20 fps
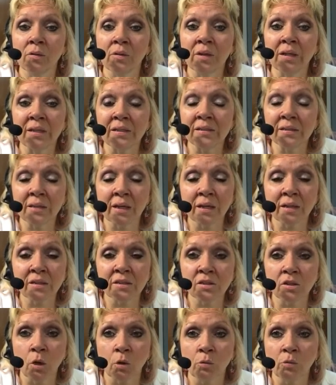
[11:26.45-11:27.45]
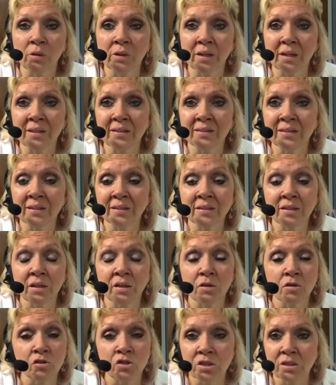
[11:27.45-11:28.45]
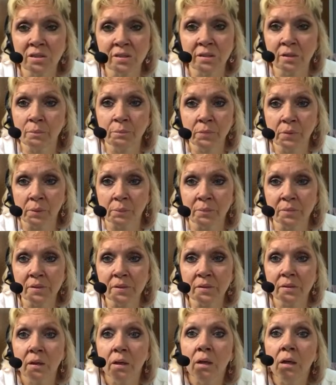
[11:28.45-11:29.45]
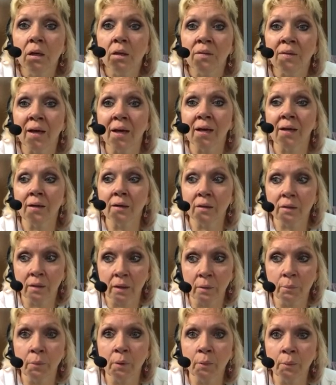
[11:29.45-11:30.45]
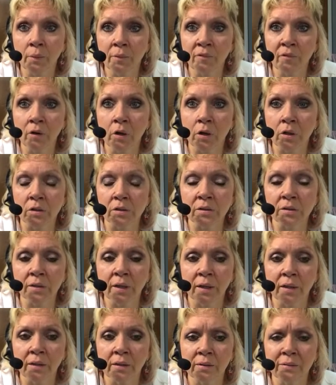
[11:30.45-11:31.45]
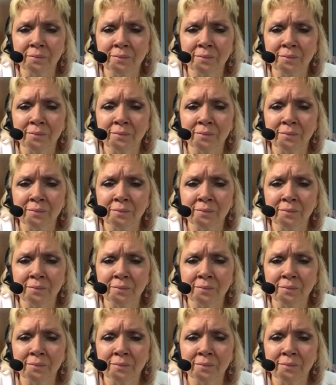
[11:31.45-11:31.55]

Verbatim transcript: these things don't really exist and they're just symptoms that can be reversed, that